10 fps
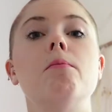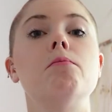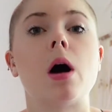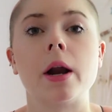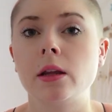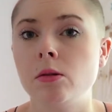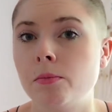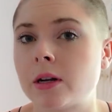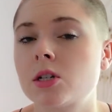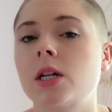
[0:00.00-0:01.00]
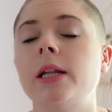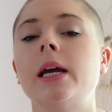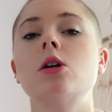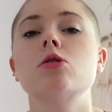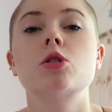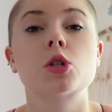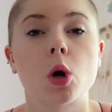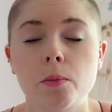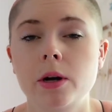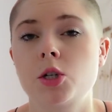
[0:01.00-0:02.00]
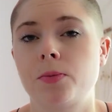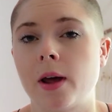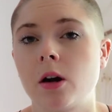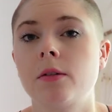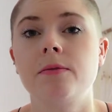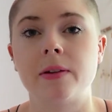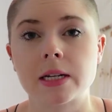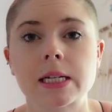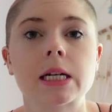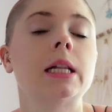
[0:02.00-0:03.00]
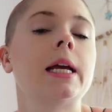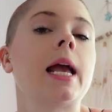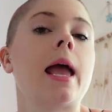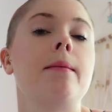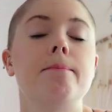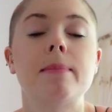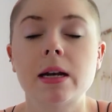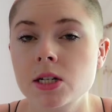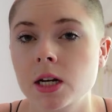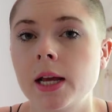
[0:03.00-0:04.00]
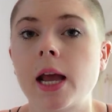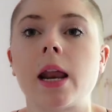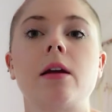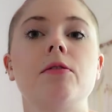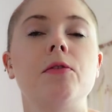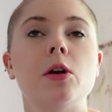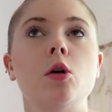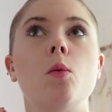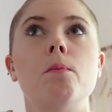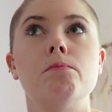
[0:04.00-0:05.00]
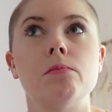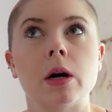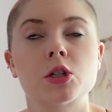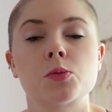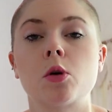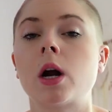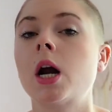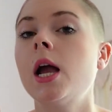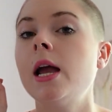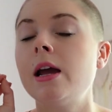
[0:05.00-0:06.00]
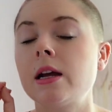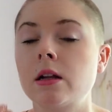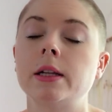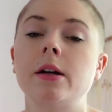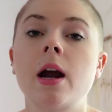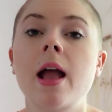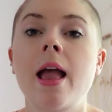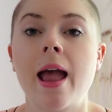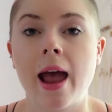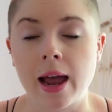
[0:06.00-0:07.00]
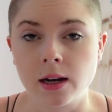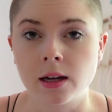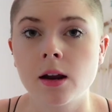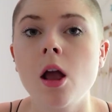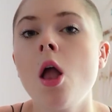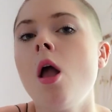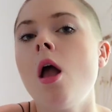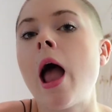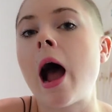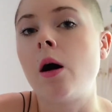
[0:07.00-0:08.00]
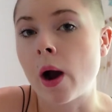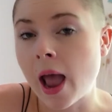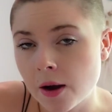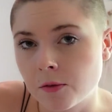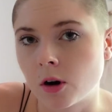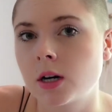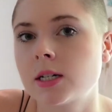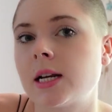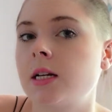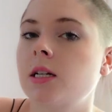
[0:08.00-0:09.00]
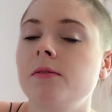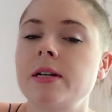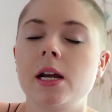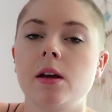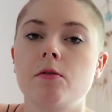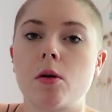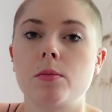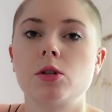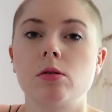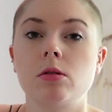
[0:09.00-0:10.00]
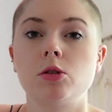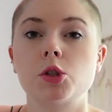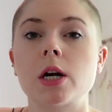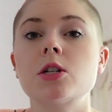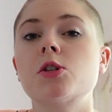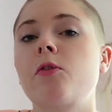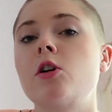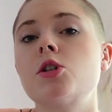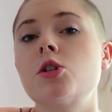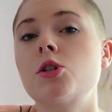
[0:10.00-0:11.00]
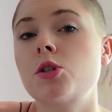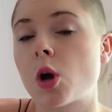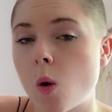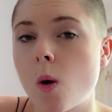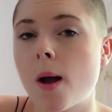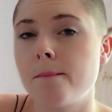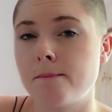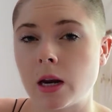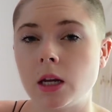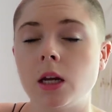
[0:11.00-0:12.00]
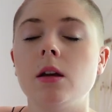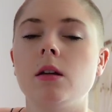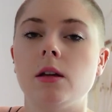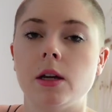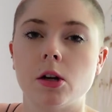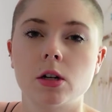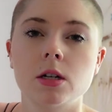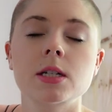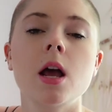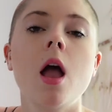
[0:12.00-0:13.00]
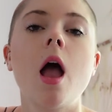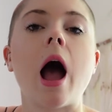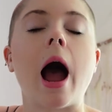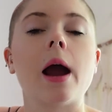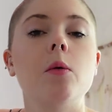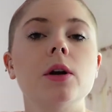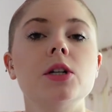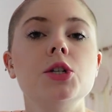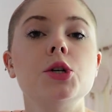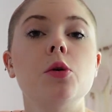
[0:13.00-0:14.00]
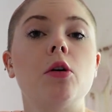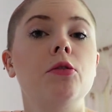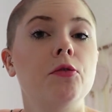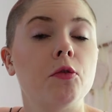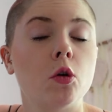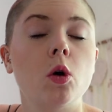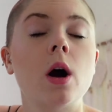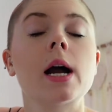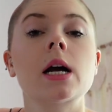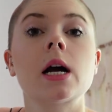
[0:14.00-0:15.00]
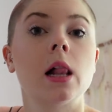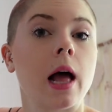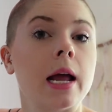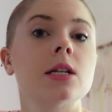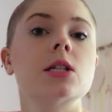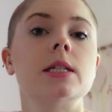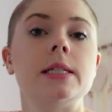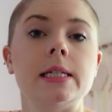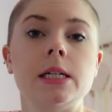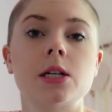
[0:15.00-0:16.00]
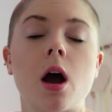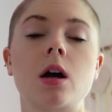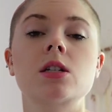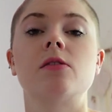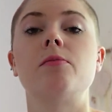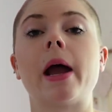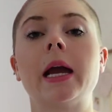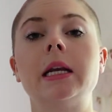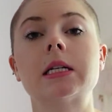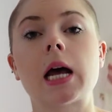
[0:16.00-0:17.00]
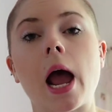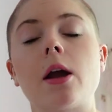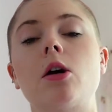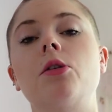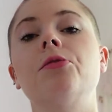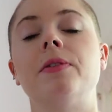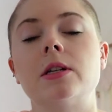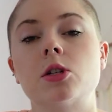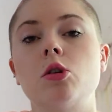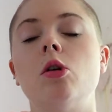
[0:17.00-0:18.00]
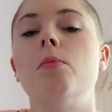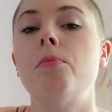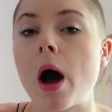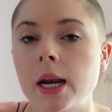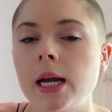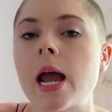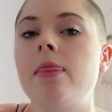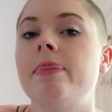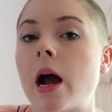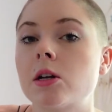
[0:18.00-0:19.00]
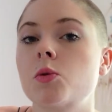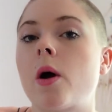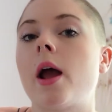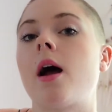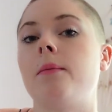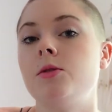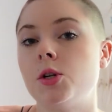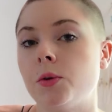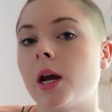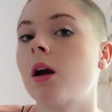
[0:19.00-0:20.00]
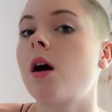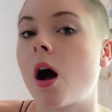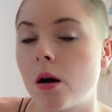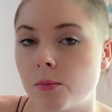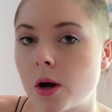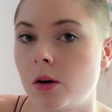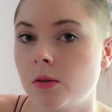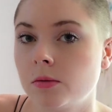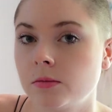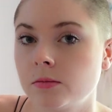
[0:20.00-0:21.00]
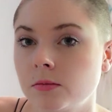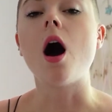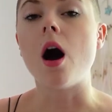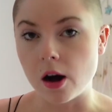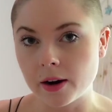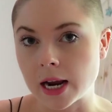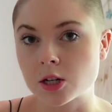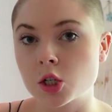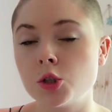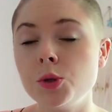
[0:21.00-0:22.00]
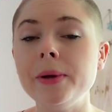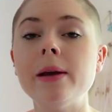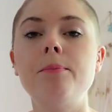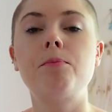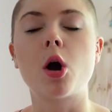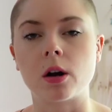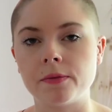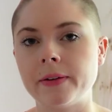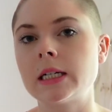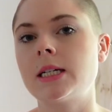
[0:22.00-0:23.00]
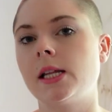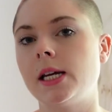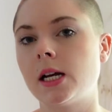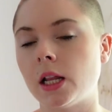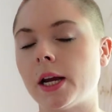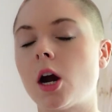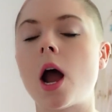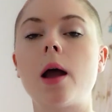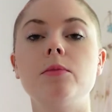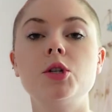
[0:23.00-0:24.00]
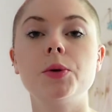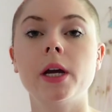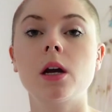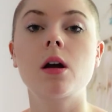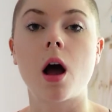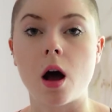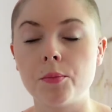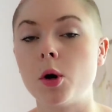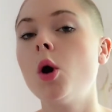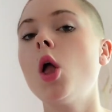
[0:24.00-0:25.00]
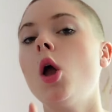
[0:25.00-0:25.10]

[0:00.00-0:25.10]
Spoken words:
monumentally so much better physically and mentally, and I feel much more clear-headed. However, since I've taken pharmaceutical drugs for so many years, I want to do a full cleanse detox of my entire physical body, and that's why I'm doing Kambo. Okay, so to be perfectly clear, I'm doing Kambo